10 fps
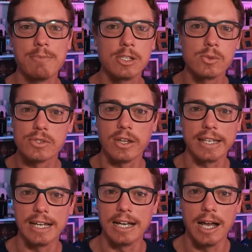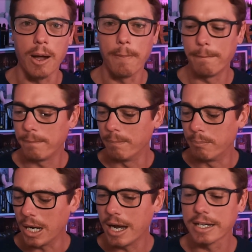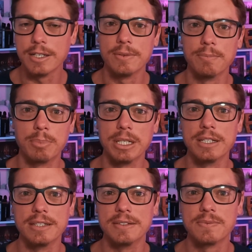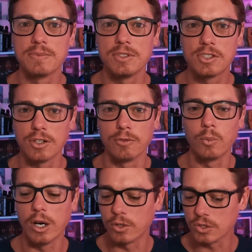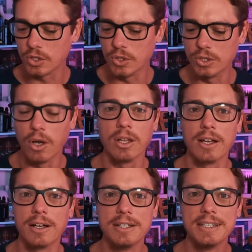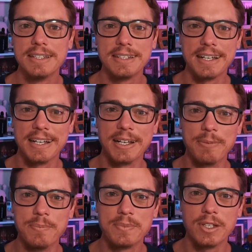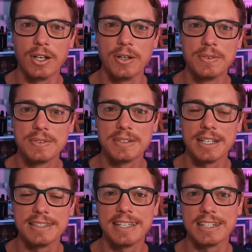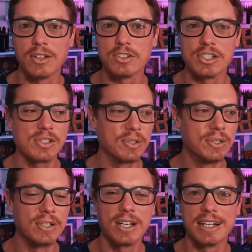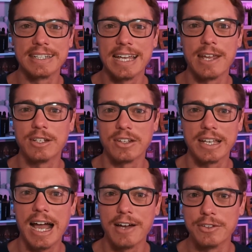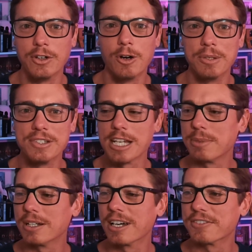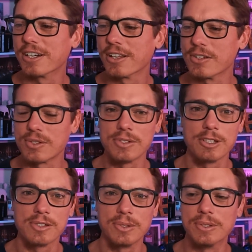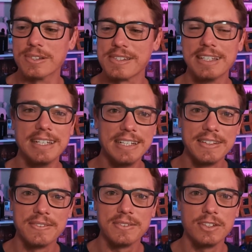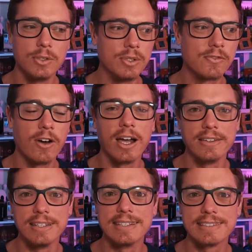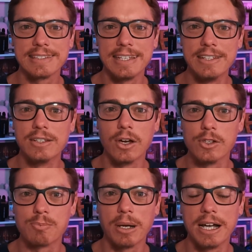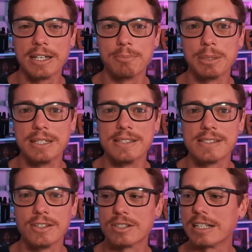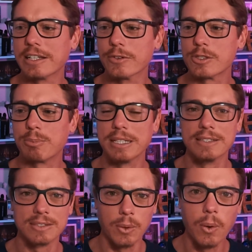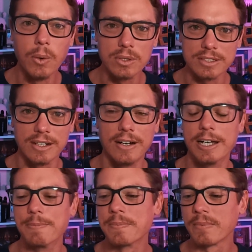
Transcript: This was like a bargain bin, sort of $1 or $2, technology store kind of game, like Harvey Norman, JB Hi-Fi, those sorts of stores. You would find this in those bargain bins, those clearance bins, all the time.